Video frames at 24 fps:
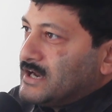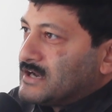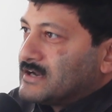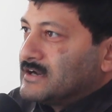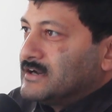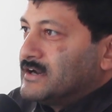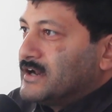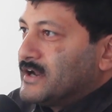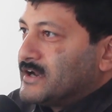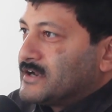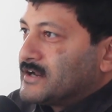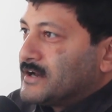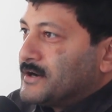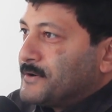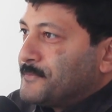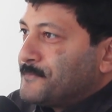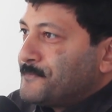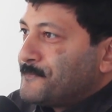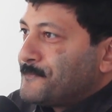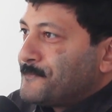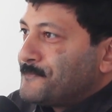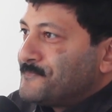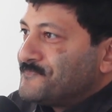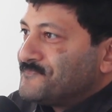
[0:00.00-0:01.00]
little data,
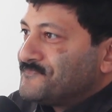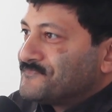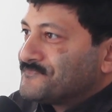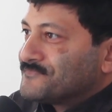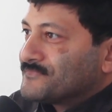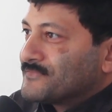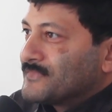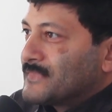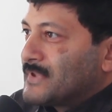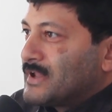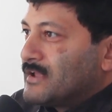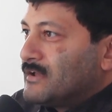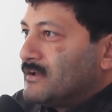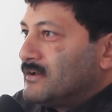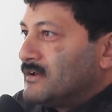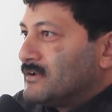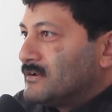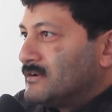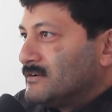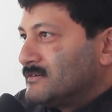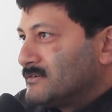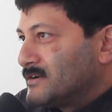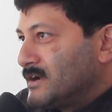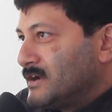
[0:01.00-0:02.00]

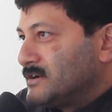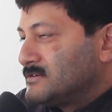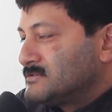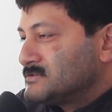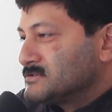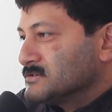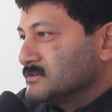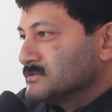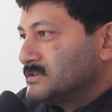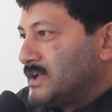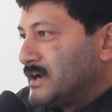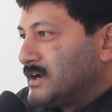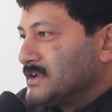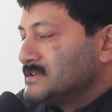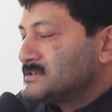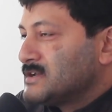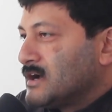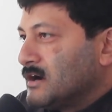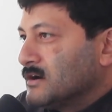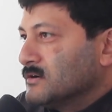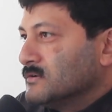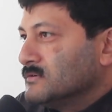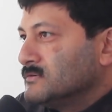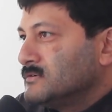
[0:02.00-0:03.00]
right? So that is
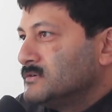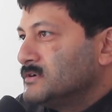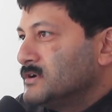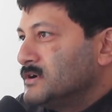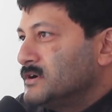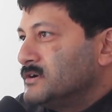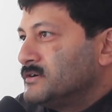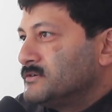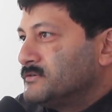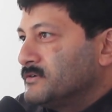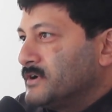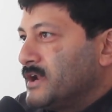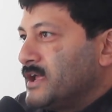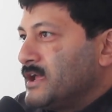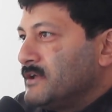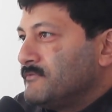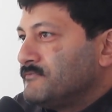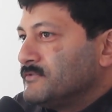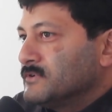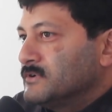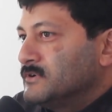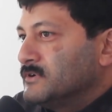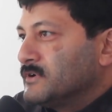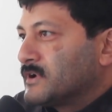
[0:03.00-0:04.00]
how today,
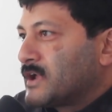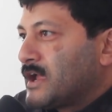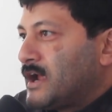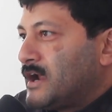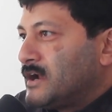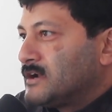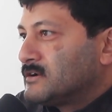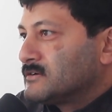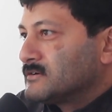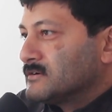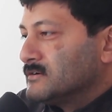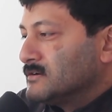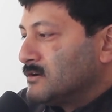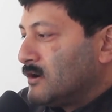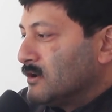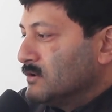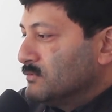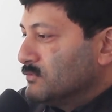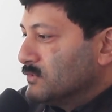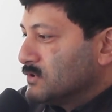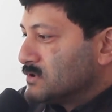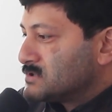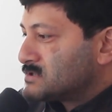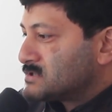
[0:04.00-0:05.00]
if you look at
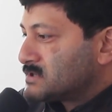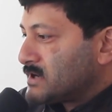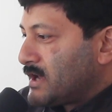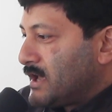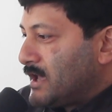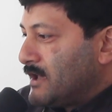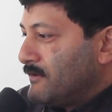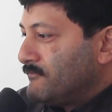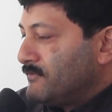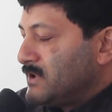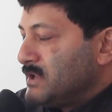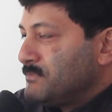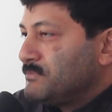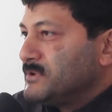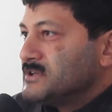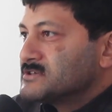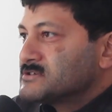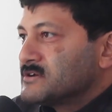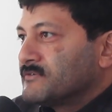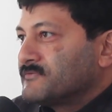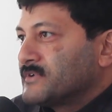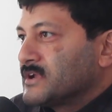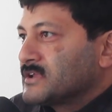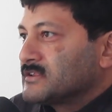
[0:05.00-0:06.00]
almost every
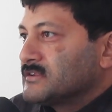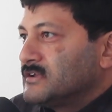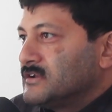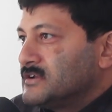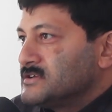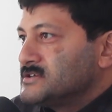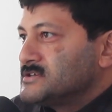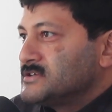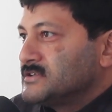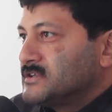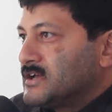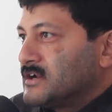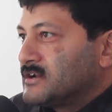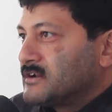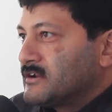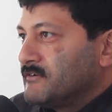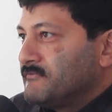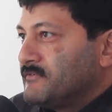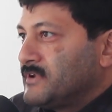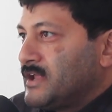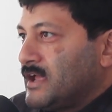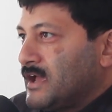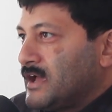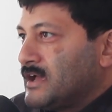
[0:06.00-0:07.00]
piece of technology that
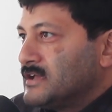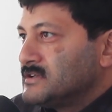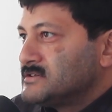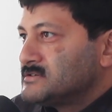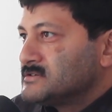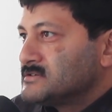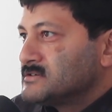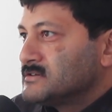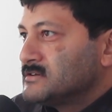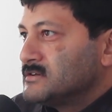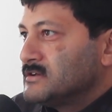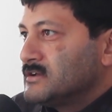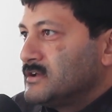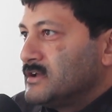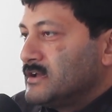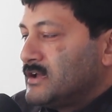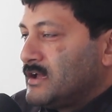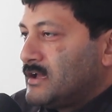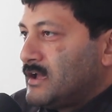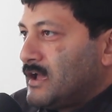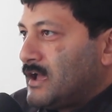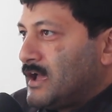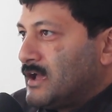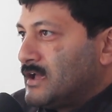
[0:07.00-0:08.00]
Reverie has,
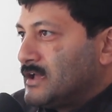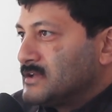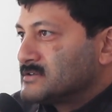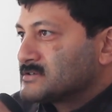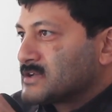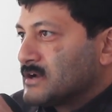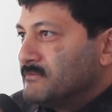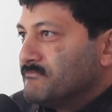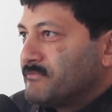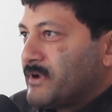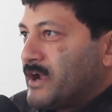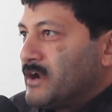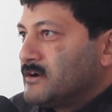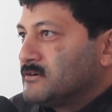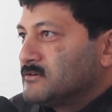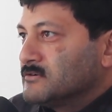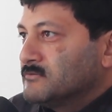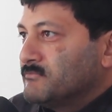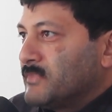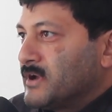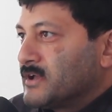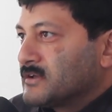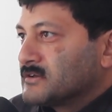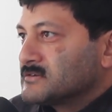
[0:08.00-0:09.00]
as compared
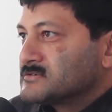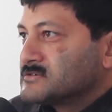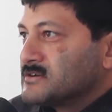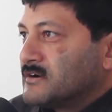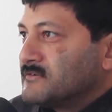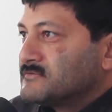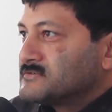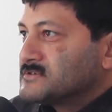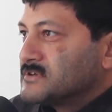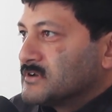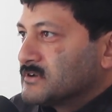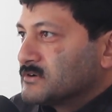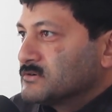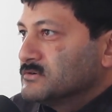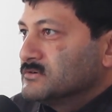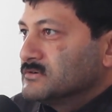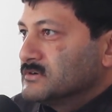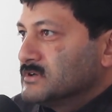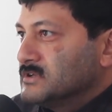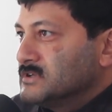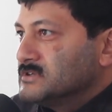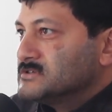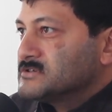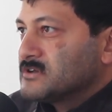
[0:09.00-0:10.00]
to Microsoft's or
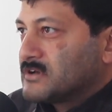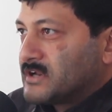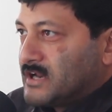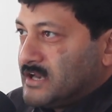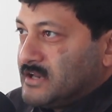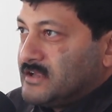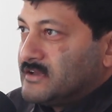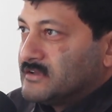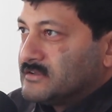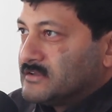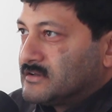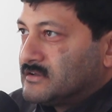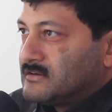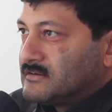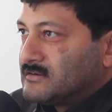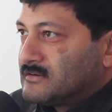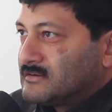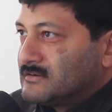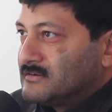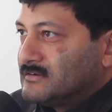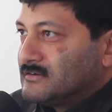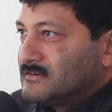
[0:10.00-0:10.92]
Google's or any other